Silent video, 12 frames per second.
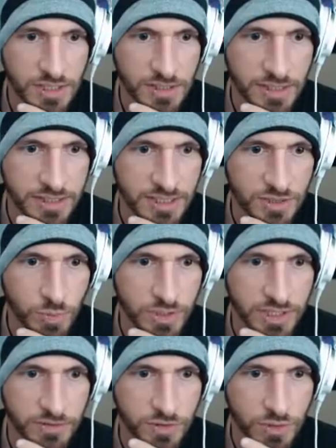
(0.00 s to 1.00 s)
like this one
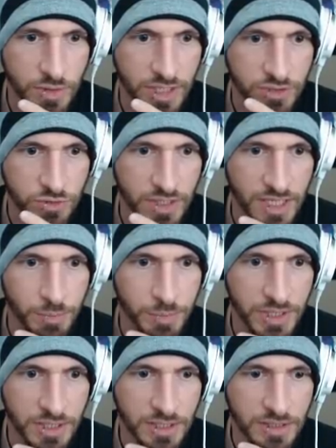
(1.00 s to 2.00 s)
gives you extra AP.
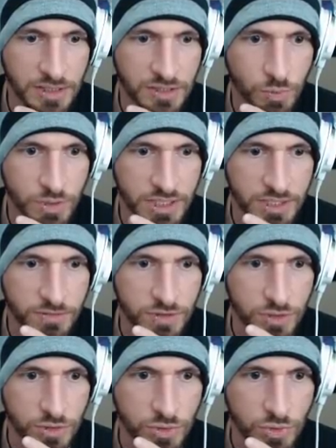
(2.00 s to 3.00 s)
This one gives
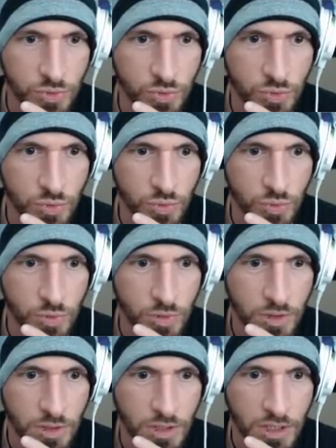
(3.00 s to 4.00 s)
you
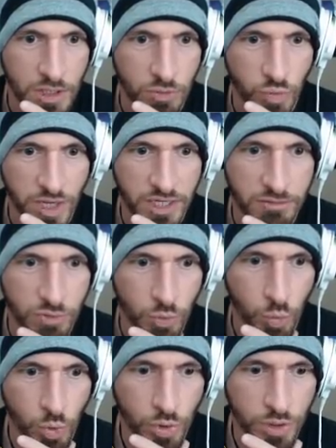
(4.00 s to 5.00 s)
uh, random
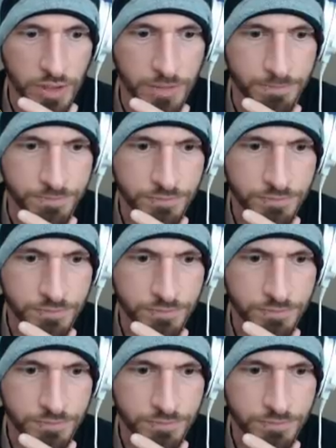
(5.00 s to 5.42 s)
reward.